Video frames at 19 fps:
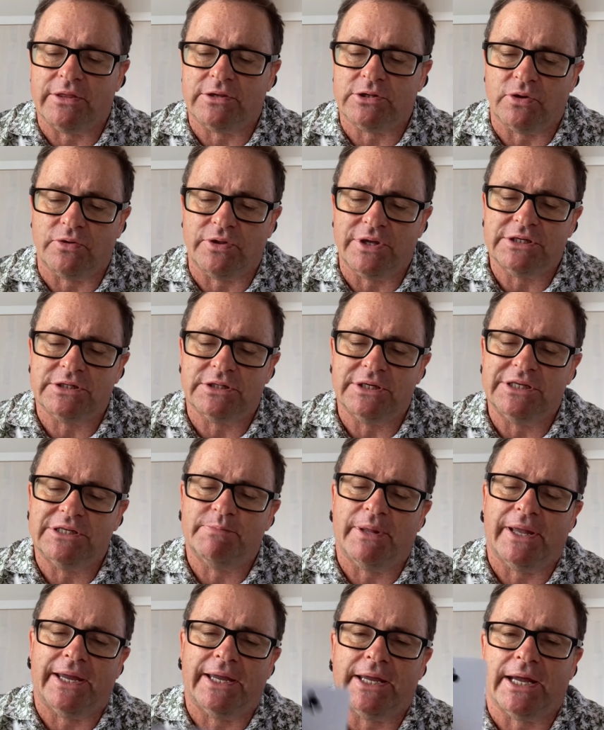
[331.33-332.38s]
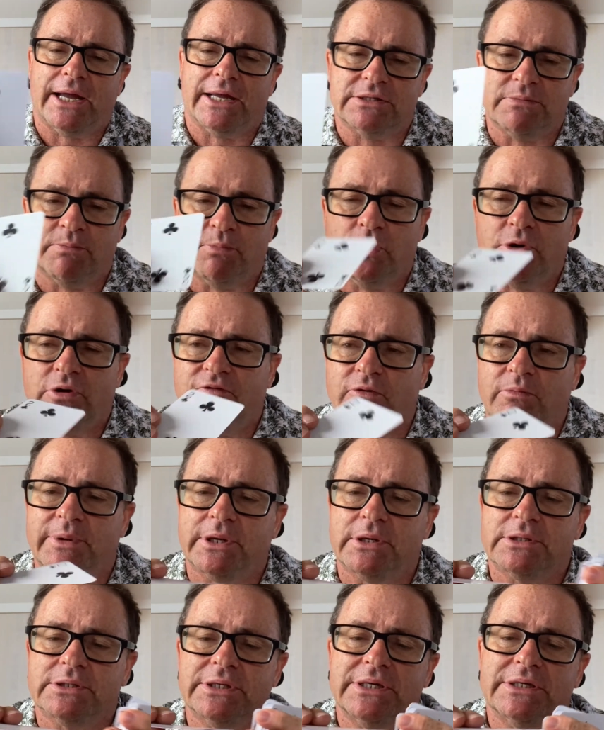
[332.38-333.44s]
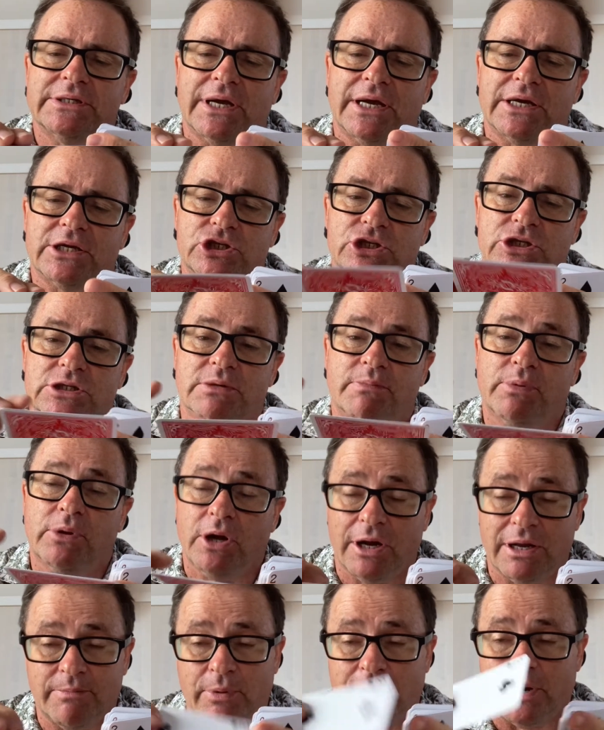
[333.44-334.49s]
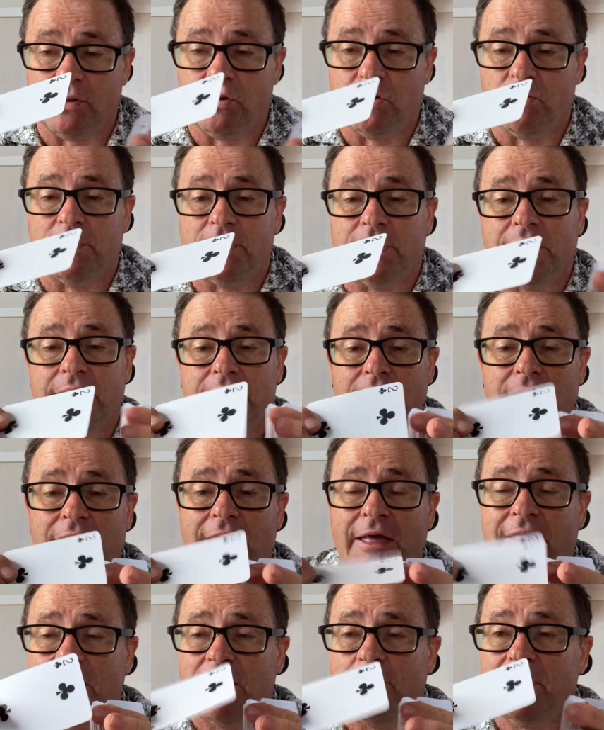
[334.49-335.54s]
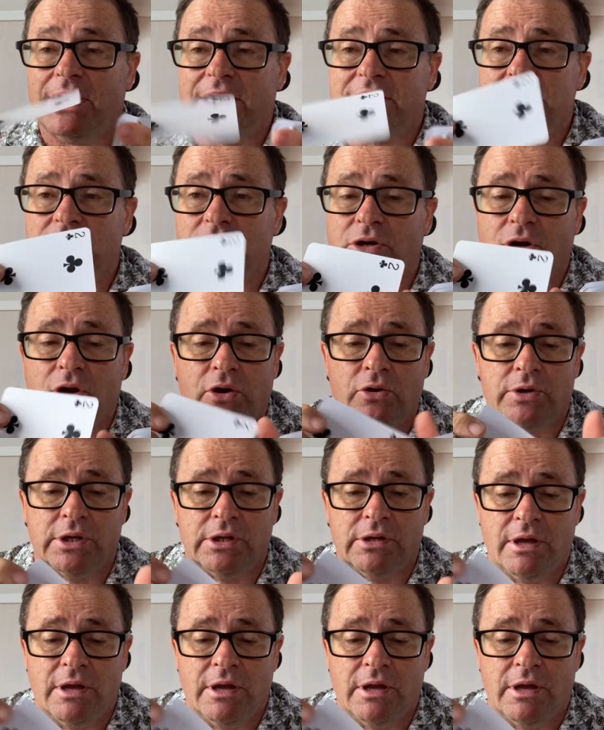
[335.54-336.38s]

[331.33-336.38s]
So these playing cards are beautiful because these are actually supplied by Illuminati. They're plastic coated.